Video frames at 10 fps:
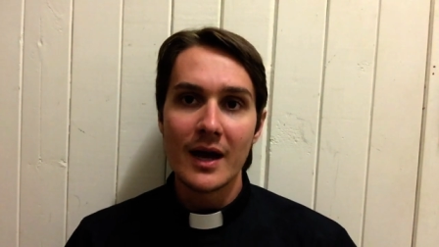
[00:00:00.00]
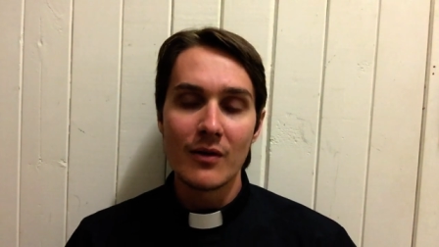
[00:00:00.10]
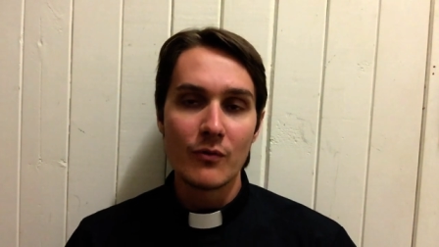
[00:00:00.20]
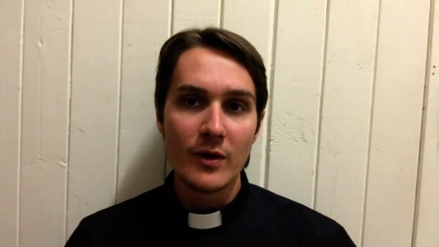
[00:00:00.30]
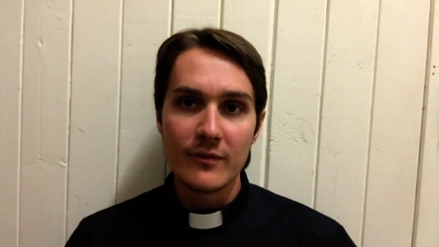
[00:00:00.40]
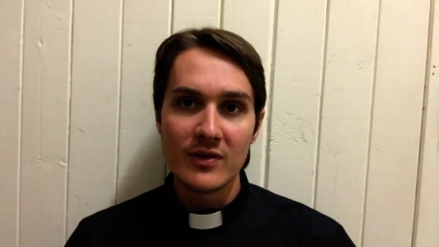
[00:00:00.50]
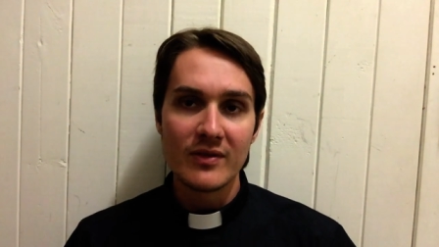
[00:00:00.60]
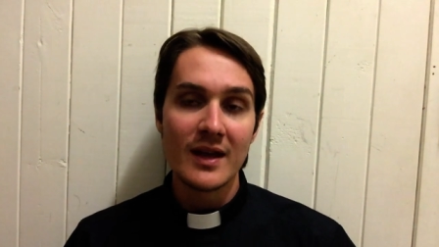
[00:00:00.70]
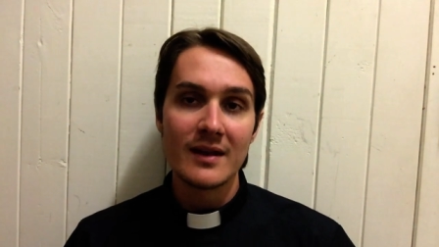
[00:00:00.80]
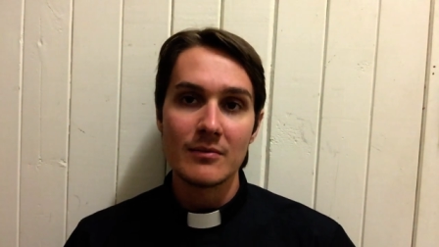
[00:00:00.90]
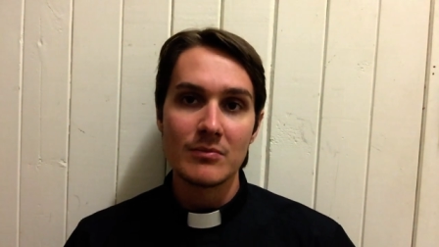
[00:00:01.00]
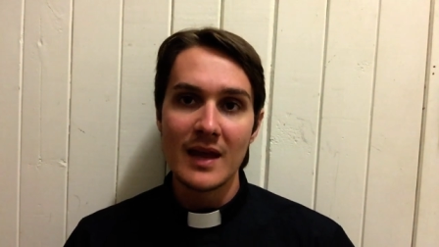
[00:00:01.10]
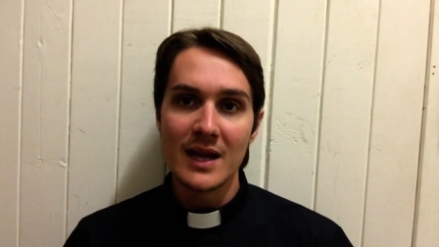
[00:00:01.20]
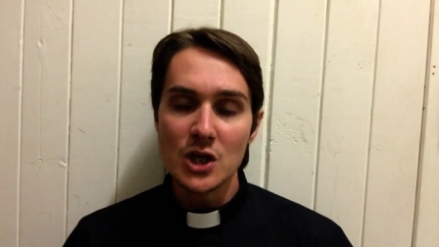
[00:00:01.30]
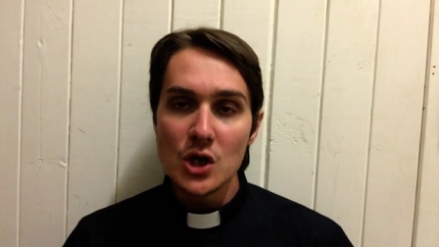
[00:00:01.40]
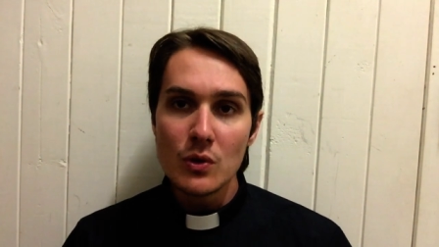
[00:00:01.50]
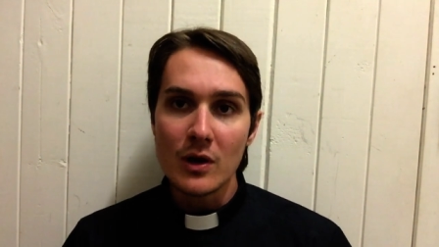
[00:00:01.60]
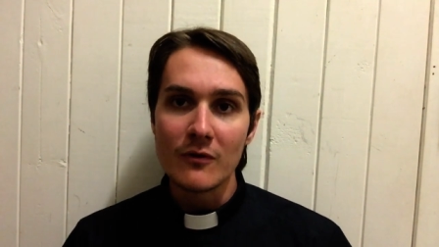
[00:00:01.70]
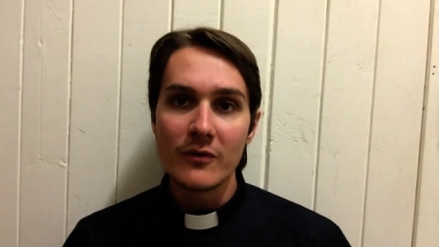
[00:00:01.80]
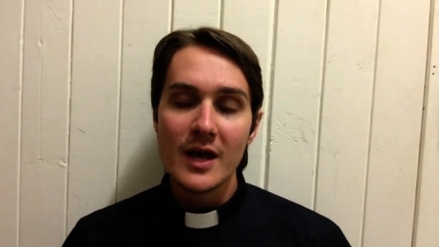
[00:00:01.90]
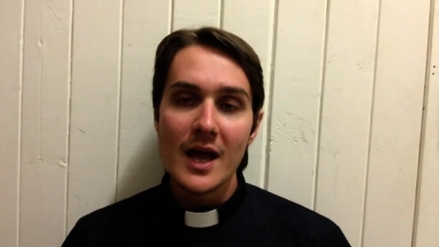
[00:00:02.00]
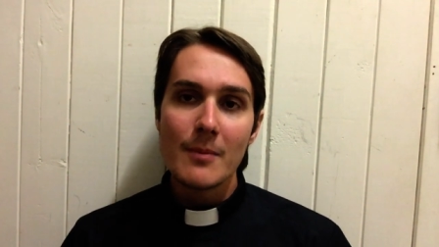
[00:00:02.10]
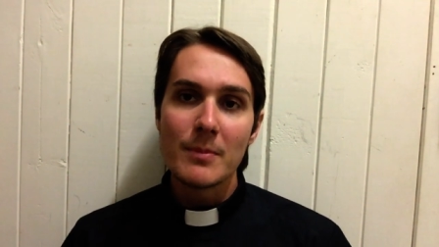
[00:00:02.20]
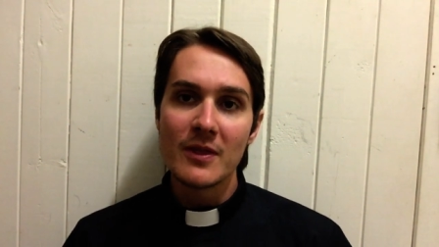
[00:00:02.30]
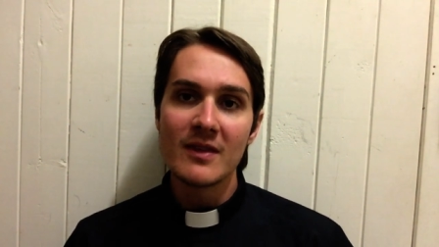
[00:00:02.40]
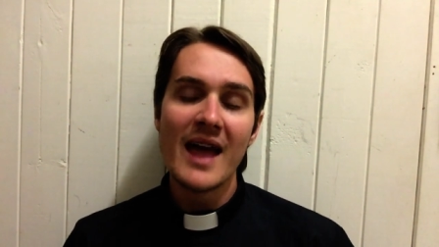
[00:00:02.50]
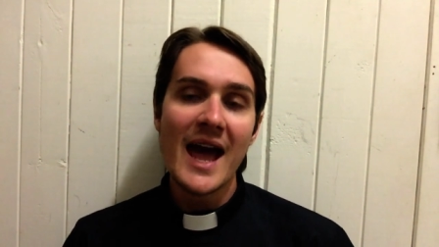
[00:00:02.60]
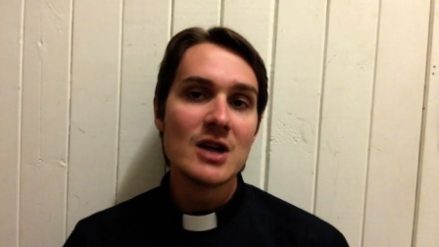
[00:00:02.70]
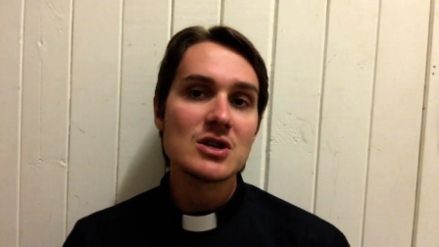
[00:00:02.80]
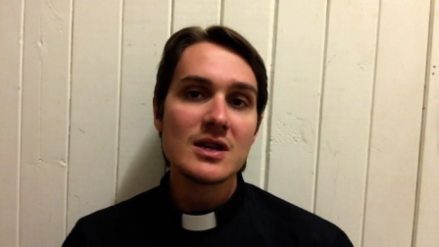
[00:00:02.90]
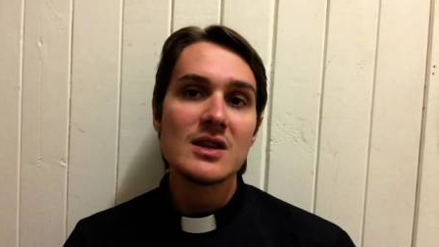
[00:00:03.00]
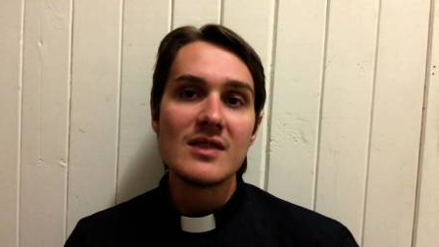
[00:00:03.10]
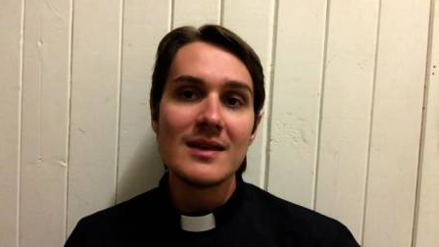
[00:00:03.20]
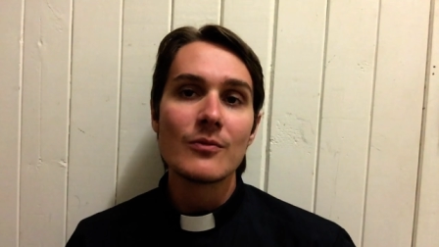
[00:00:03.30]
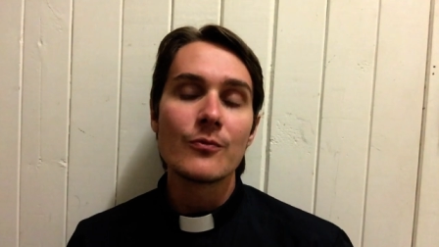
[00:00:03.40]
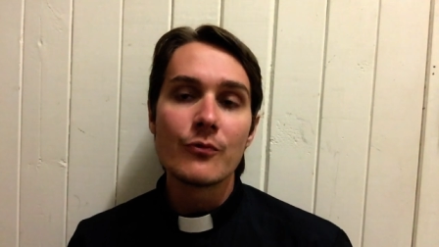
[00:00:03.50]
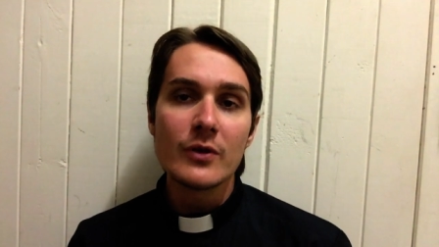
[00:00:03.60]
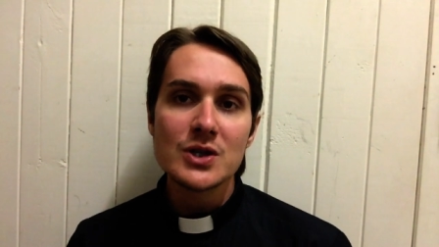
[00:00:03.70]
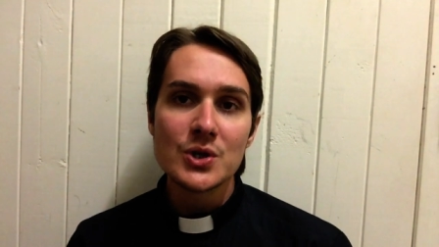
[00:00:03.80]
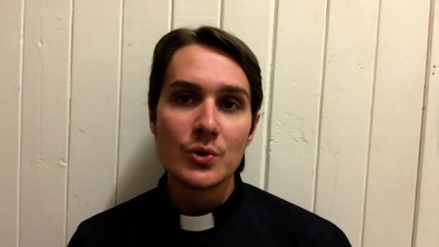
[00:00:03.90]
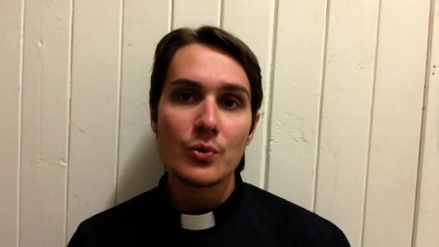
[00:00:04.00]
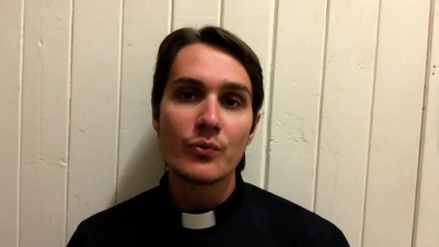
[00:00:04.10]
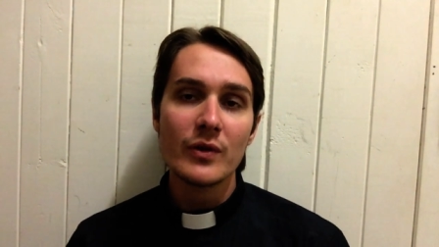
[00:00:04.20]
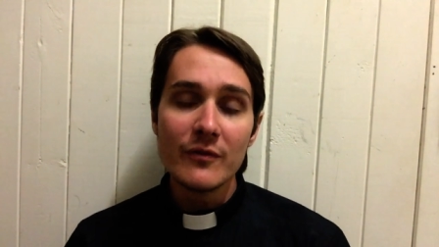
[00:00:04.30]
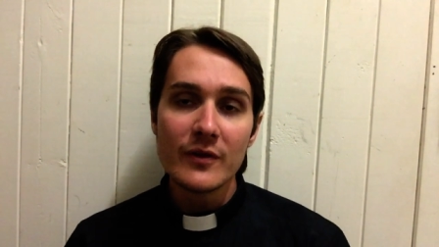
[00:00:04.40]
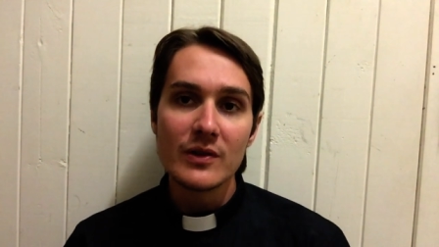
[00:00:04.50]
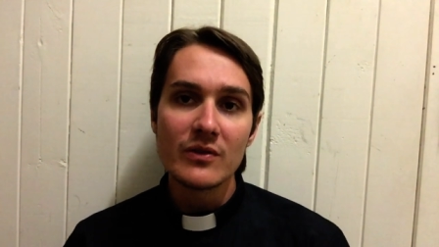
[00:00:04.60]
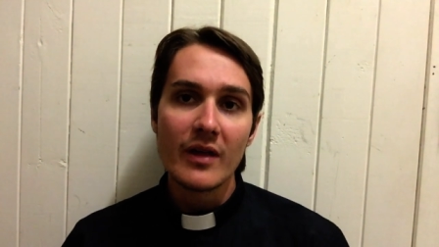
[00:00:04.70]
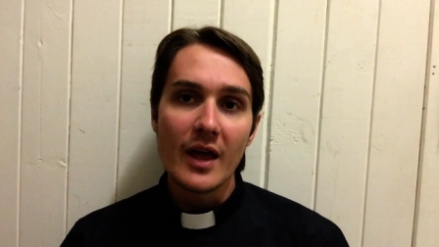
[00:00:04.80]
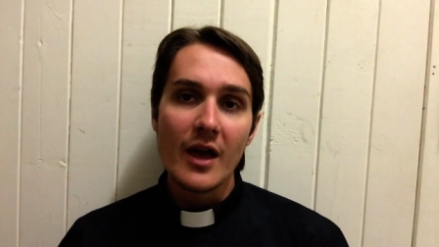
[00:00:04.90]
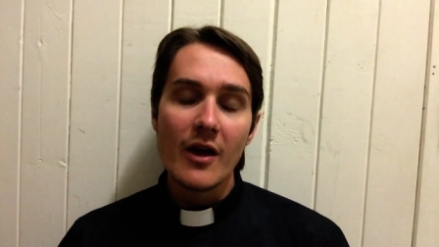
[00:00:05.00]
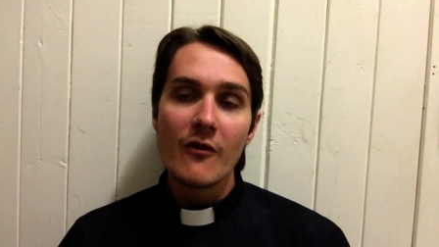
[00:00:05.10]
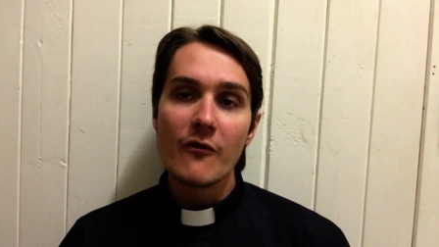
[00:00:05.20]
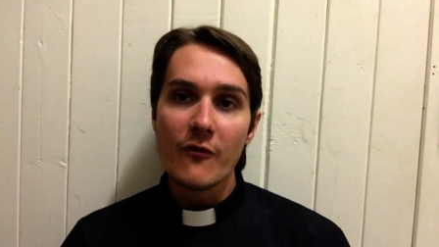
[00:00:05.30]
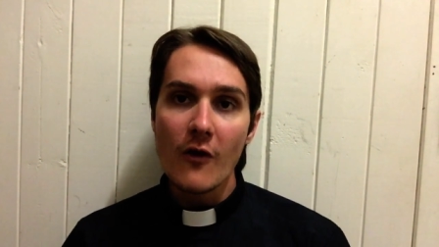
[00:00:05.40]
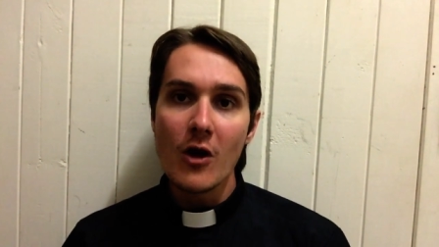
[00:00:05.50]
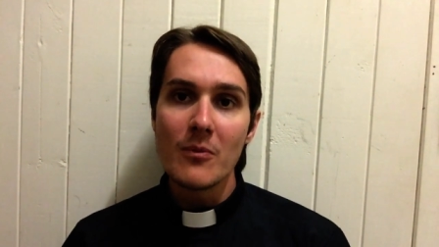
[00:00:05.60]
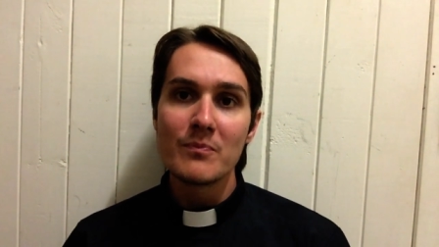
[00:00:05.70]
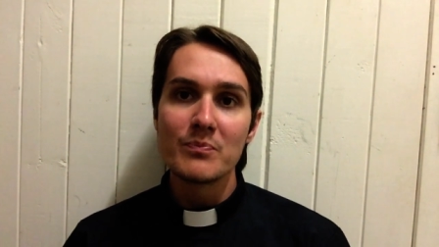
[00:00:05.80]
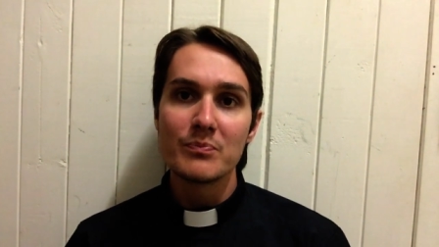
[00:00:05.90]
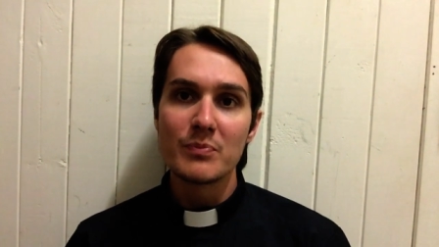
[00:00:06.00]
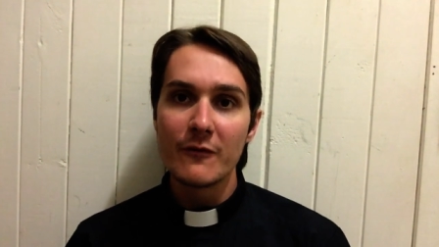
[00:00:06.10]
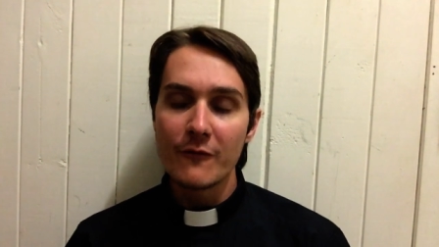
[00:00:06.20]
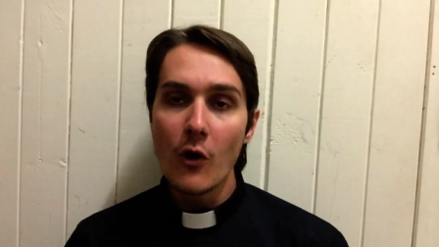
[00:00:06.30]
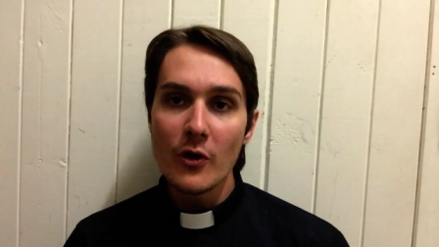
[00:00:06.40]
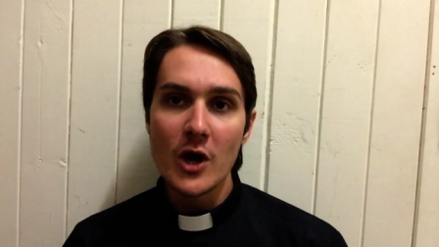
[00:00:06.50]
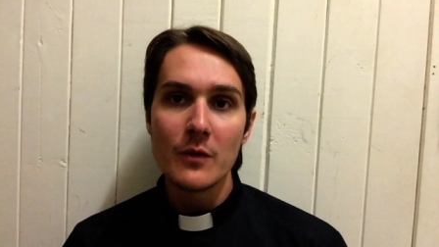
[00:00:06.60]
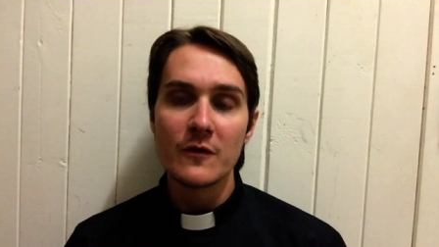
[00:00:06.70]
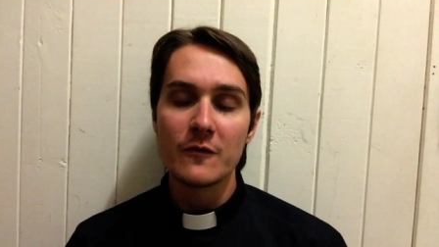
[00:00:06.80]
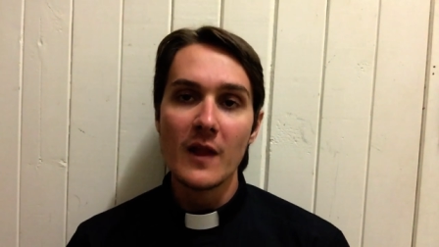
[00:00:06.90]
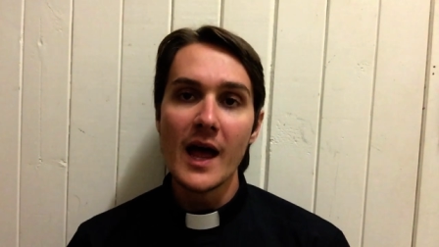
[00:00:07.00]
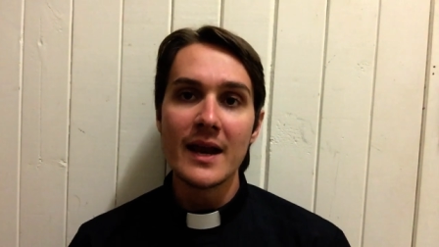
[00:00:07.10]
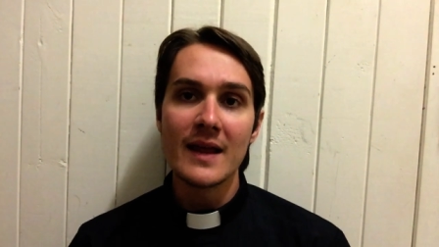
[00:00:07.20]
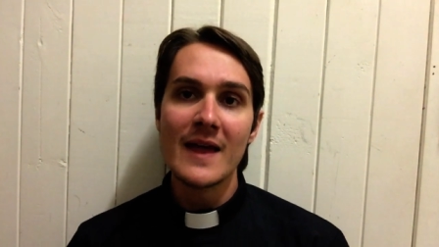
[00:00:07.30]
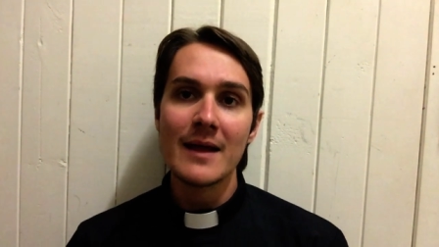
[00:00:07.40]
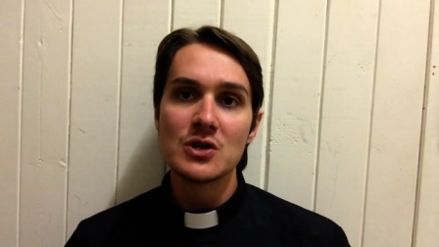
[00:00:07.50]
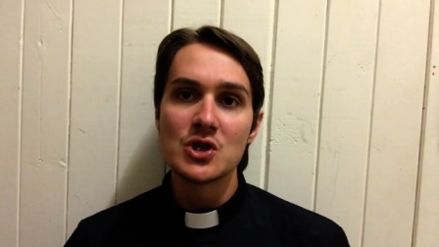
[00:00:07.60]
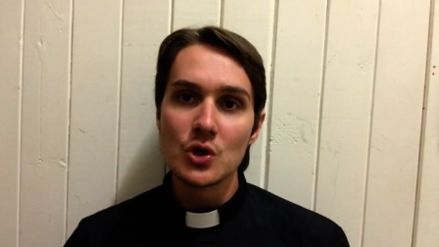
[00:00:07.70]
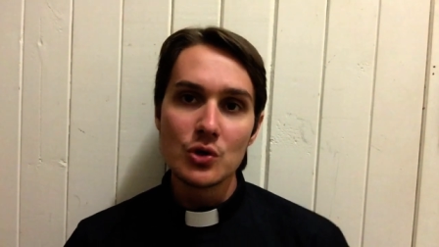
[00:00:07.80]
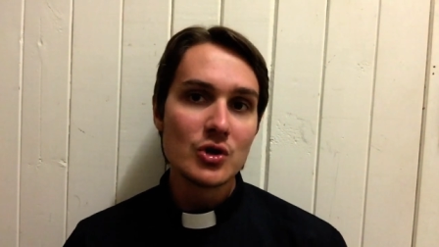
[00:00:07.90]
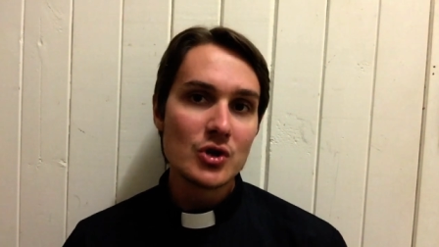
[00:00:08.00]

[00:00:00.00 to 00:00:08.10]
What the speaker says: rivers that they knew of, but these are actually the original rivers from before Noah's flood, and that due to